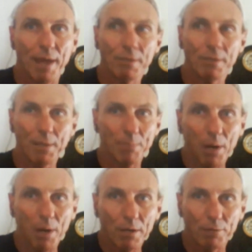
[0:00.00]
Having a
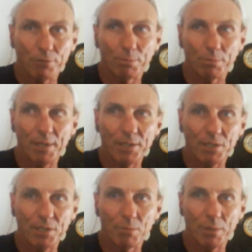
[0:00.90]
big, powerful
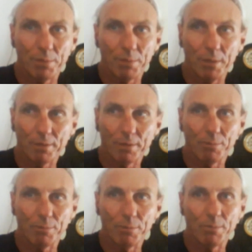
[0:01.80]
sponge in one
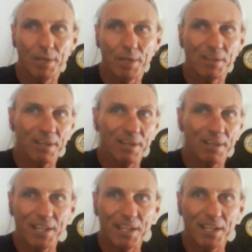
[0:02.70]
part of the room
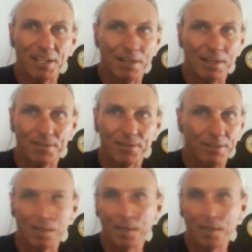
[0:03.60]
and nothing in
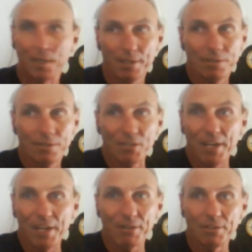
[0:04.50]
another
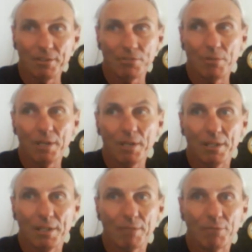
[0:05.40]
is not going to
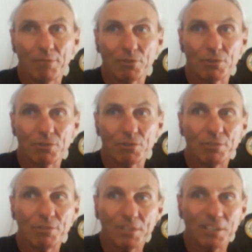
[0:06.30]
do anything for the
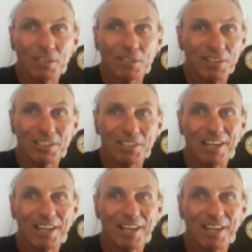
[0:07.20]
surface area
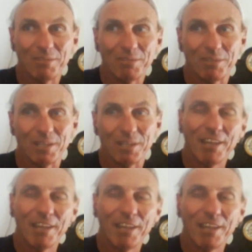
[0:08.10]
that's not covered.
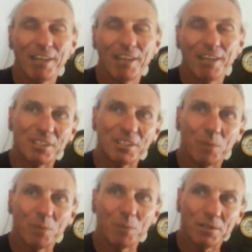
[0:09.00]
And this is the
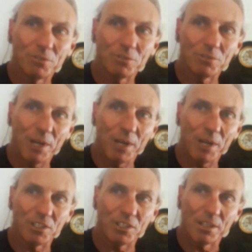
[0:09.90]
weird
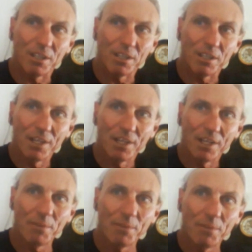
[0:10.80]
direction
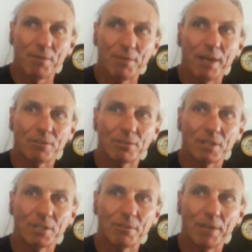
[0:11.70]
that
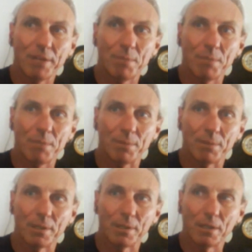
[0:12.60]
manufacturers have led people.